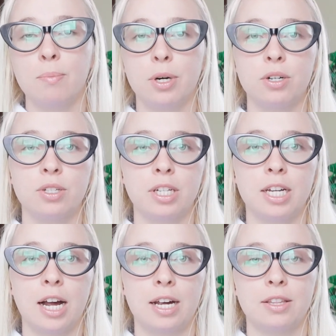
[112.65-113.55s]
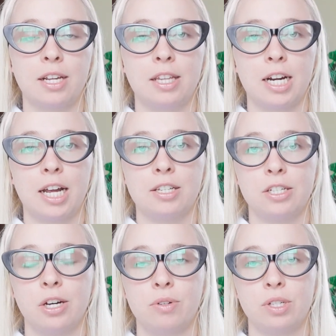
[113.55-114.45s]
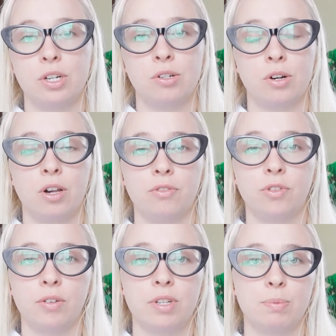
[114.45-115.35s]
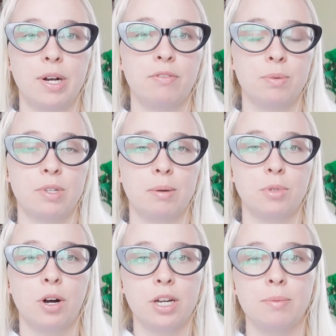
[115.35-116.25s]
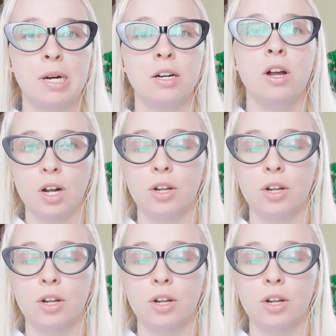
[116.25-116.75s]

Personally, I think that SEO is good on all 4 of these platforms that I'm talking about.